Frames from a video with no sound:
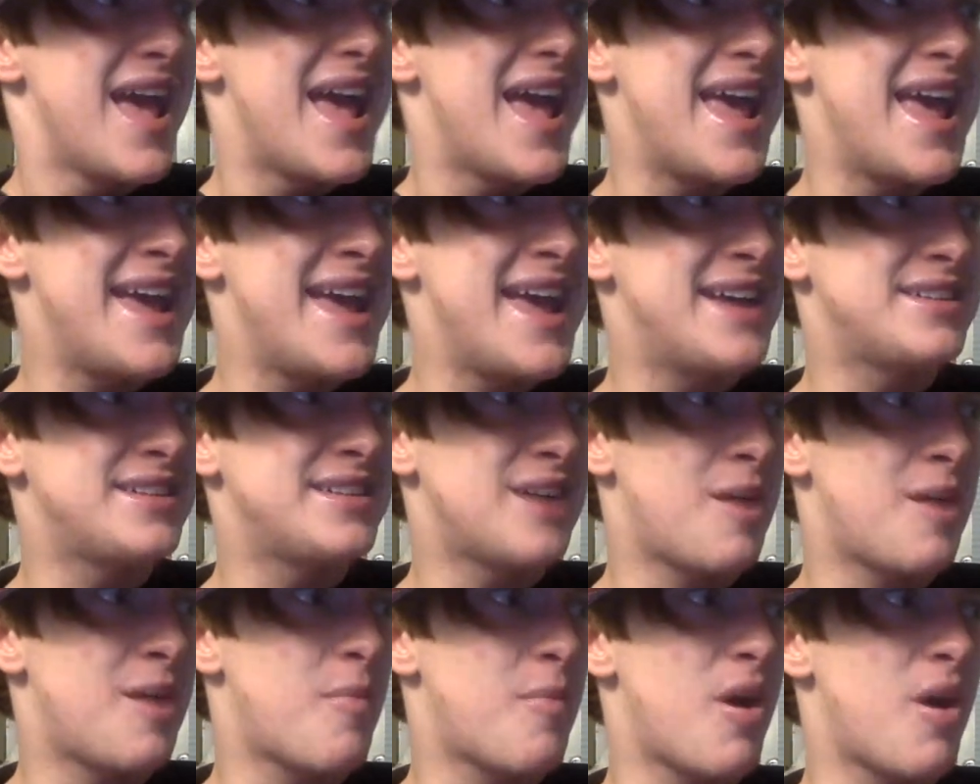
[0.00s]
And
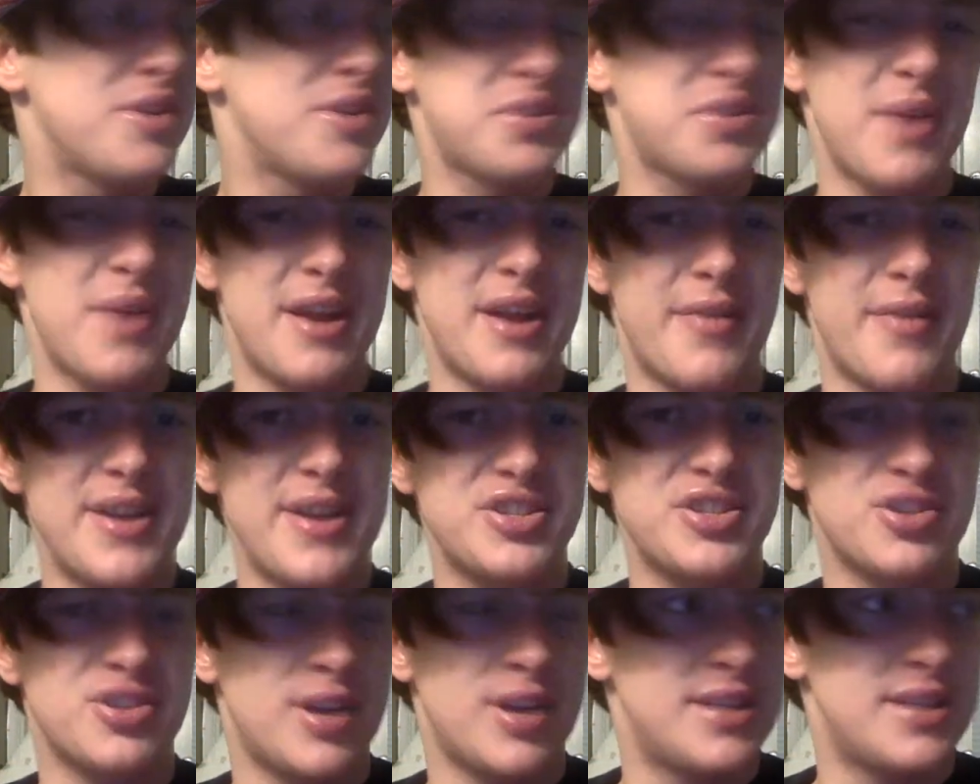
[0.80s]
also at a
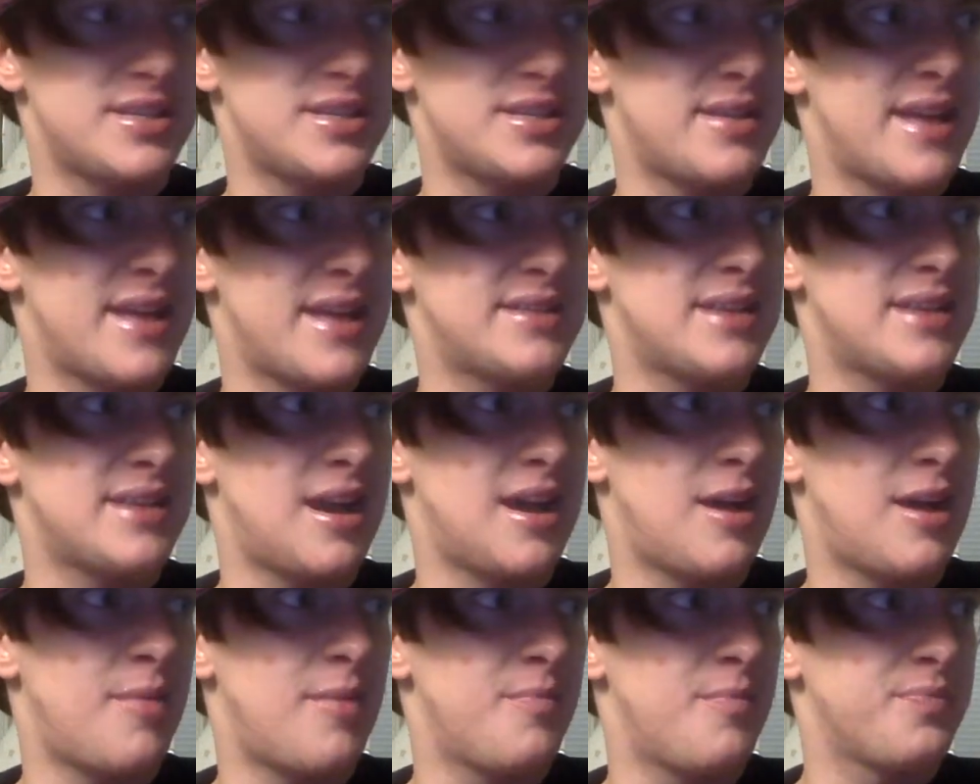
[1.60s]
restaurant that's
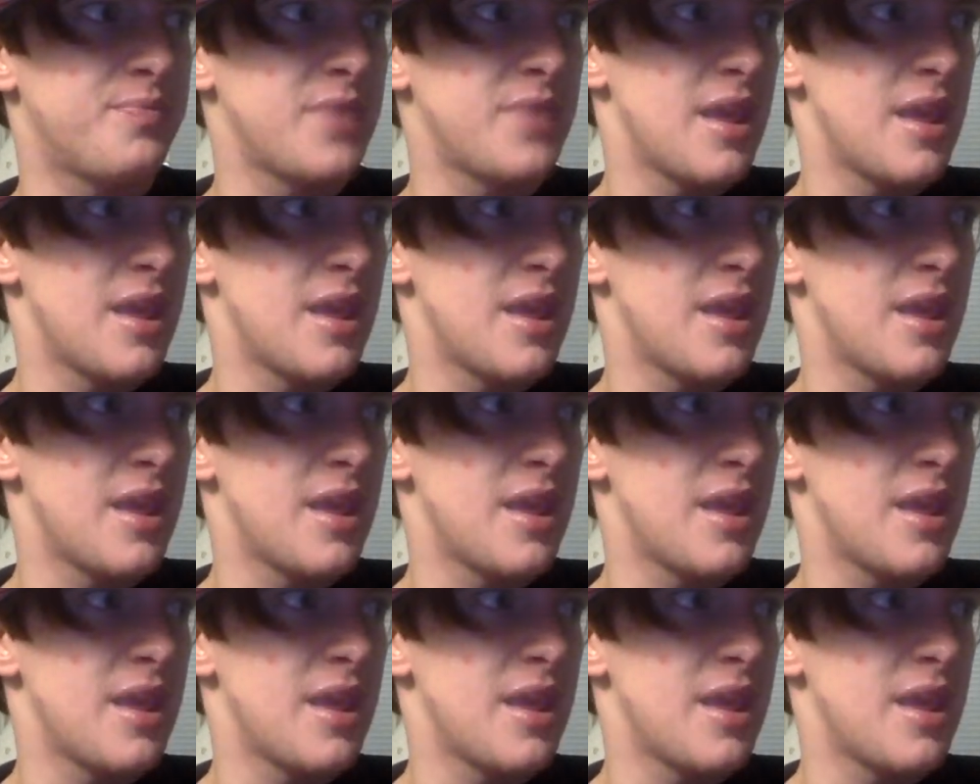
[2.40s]
up